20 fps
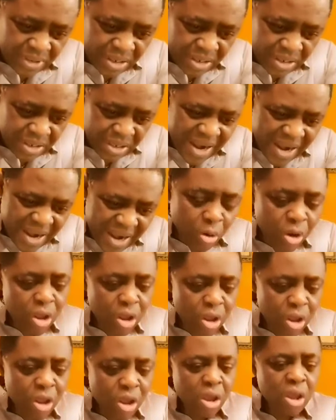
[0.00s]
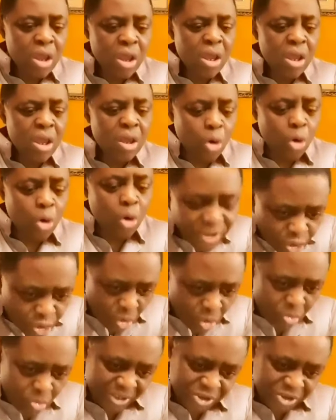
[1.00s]
Now, going to your
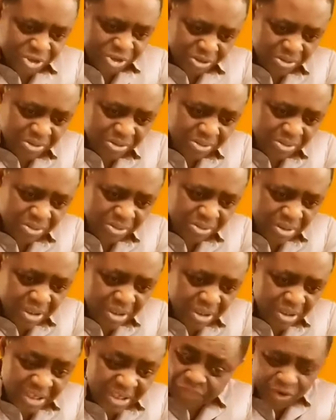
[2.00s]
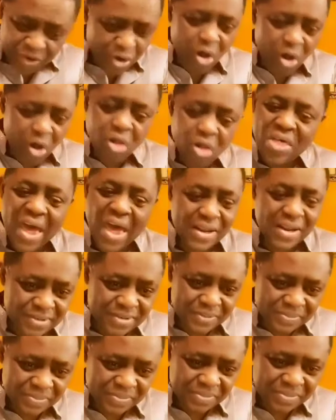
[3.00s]
question, Given all that,
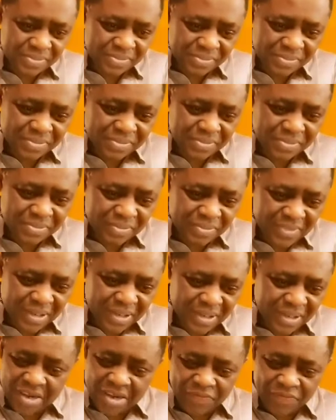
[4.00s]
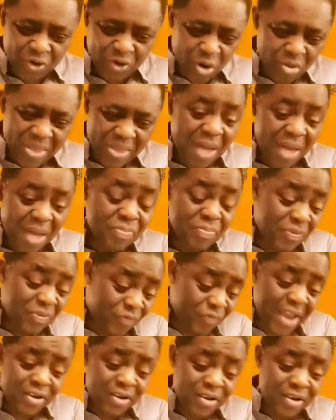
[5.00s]
given all that, before
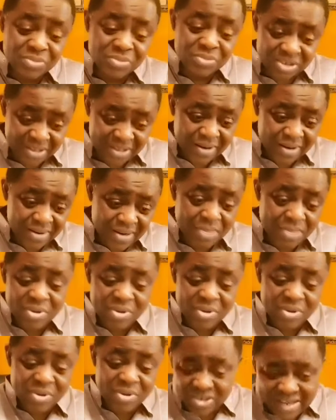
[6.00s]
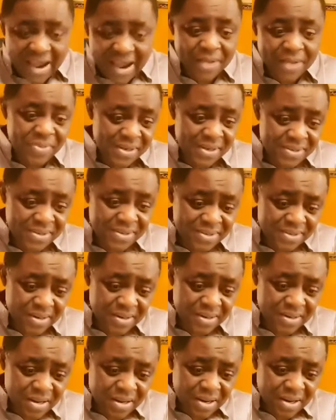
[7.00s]
I come to that, let me just add this.
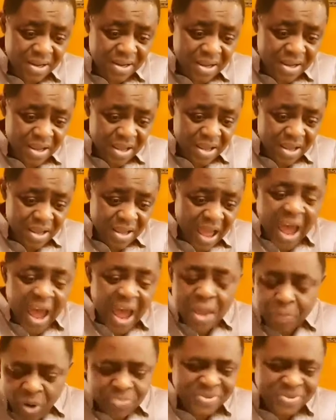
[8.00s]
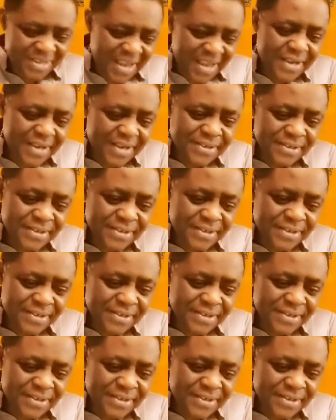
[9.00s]
IPOB says